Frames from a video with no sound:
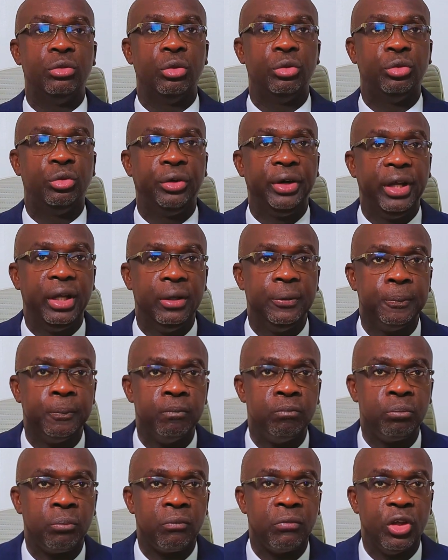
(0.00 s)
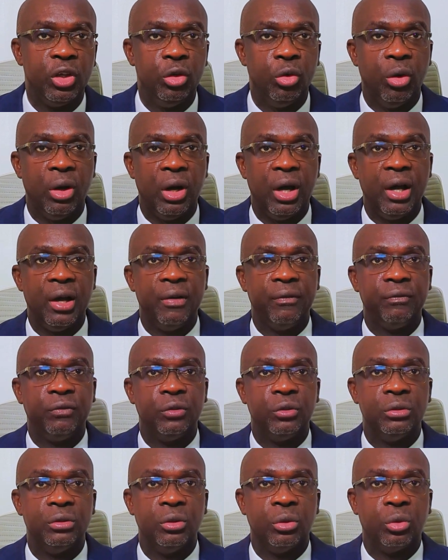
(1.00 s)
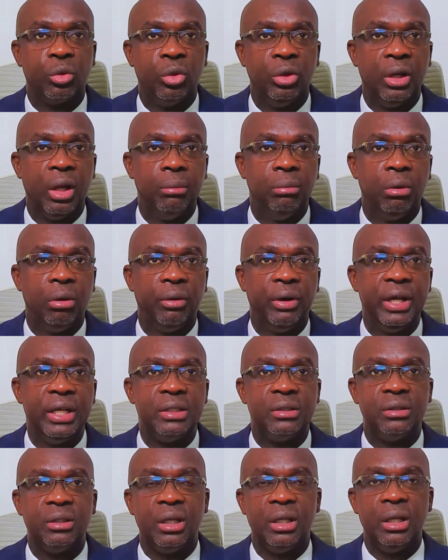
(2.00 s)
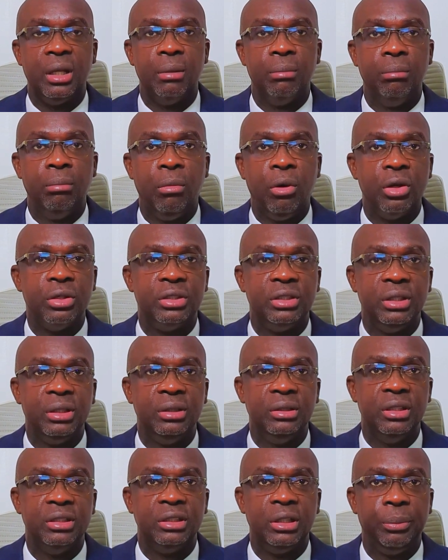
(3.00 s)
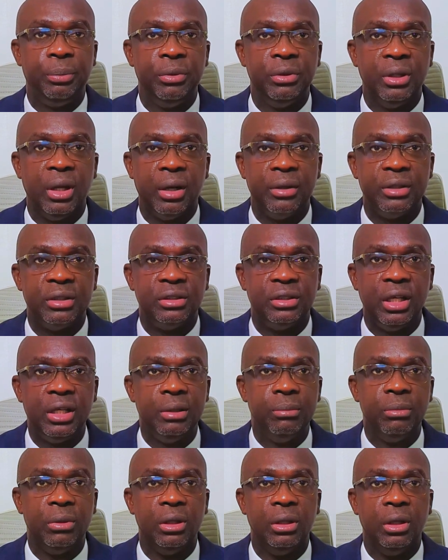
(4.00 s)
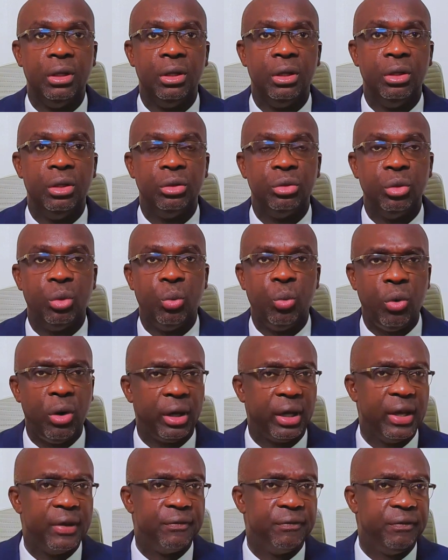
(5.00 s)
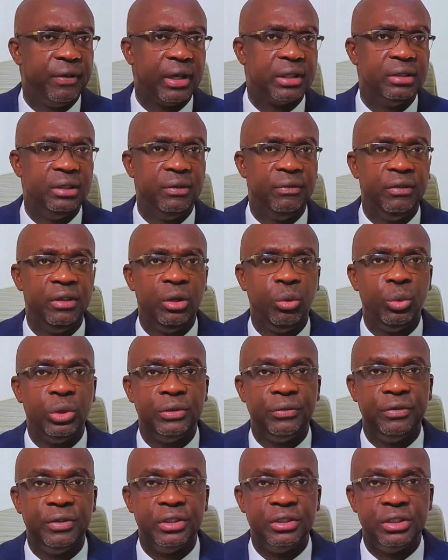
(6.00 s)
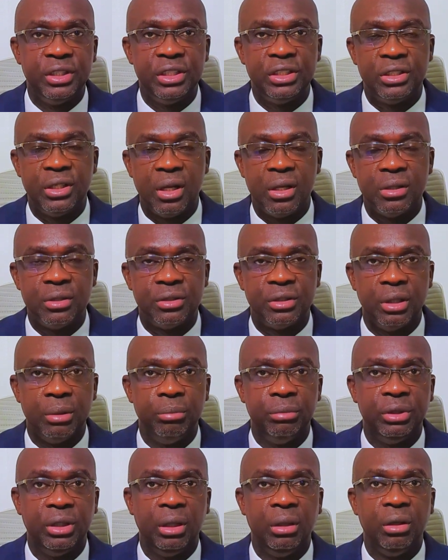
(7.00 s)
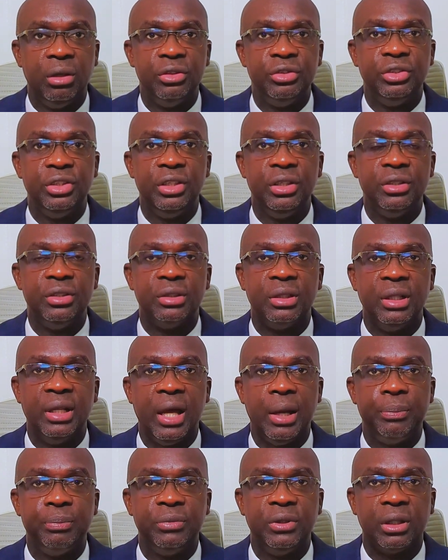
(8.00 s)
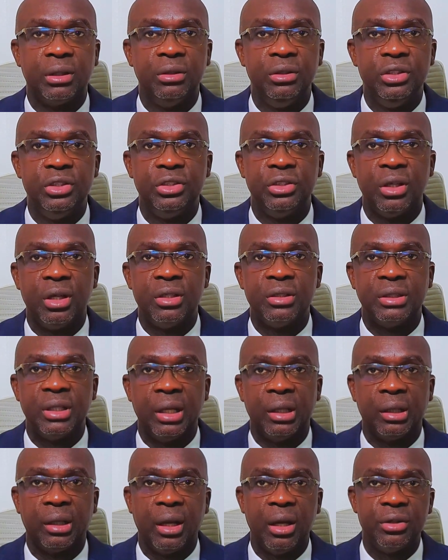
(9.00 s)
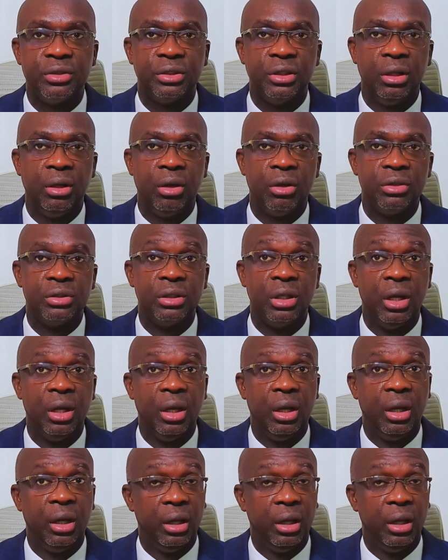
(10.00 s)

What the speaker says: into three. You have to collaborate in a multidisciplinary team, to work effectively with physicians, embryologists, lab technicians, and counselors